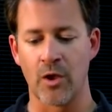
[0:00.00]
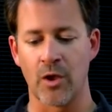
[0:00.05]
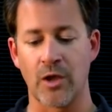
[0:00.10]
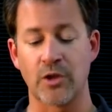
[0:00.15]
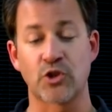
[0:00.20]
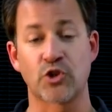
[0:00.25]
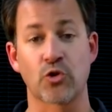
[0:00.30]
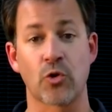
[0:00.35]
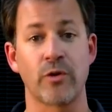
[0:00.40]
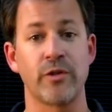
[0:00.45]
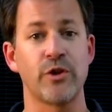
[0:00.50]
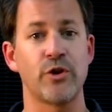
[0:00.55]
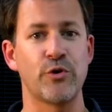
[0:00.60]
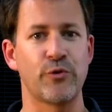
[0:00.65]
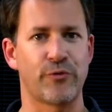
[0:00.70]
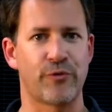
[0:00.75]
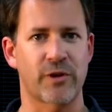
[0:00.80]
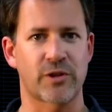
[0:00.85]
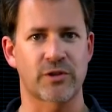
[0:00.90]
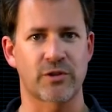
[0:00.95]
Ensure that you
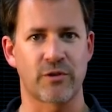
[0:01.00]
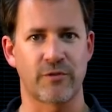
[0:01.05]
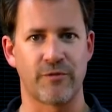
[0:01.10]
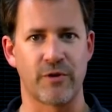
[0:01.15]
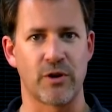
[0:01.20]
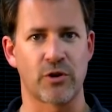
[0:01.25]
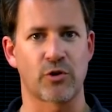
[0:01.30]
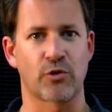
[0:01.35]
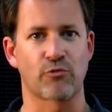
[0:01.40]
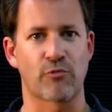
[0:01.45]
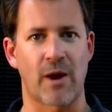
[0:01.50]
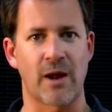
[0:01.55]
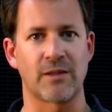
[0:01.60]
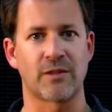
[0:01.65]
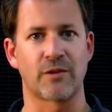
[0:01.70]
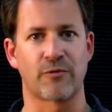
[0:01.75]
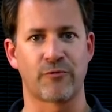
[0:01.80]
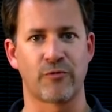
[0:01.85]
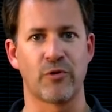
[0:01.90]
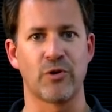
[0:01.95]
fix their vehicle right
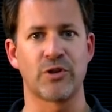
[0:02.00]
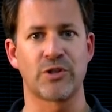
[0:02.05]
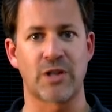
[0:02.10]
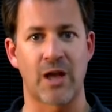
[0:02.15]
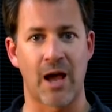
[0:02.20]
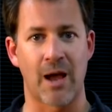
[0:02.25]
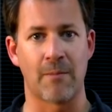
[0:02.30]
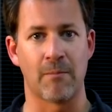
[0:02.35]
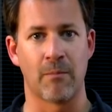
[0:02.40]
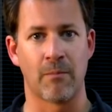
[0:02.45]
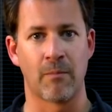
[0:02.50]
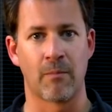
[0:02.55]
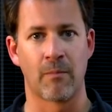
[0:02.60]
the first time.